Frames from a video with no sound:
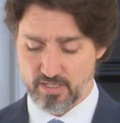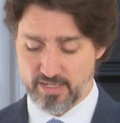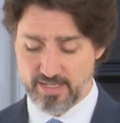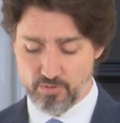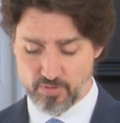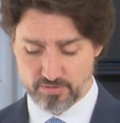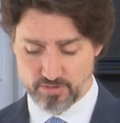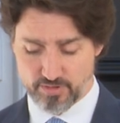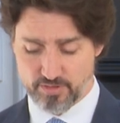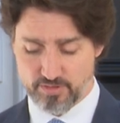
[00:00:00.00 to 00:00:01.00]
I now want to
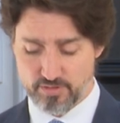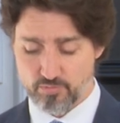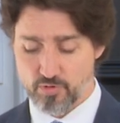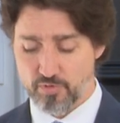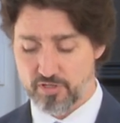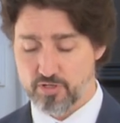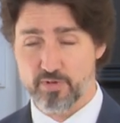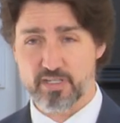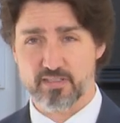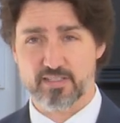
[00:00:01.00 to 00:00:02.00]
turn to what we're
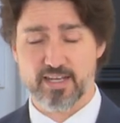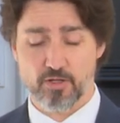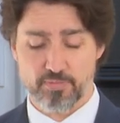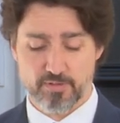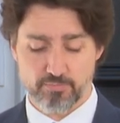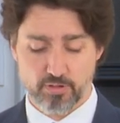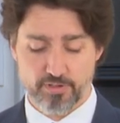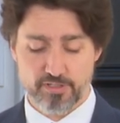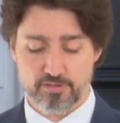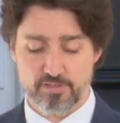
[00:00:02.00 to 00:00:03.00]
doing to help
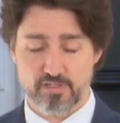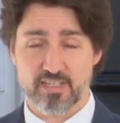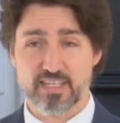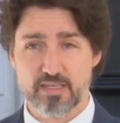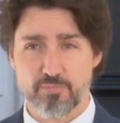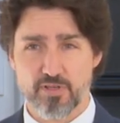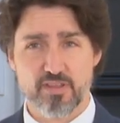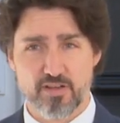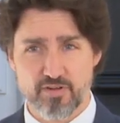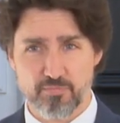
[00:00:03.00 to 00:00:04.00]
employers keep
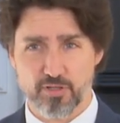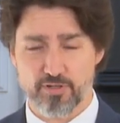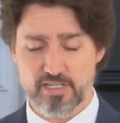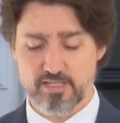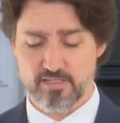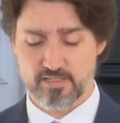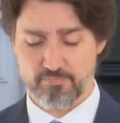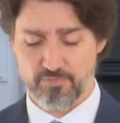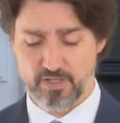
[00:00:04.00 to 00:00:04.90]
their employees.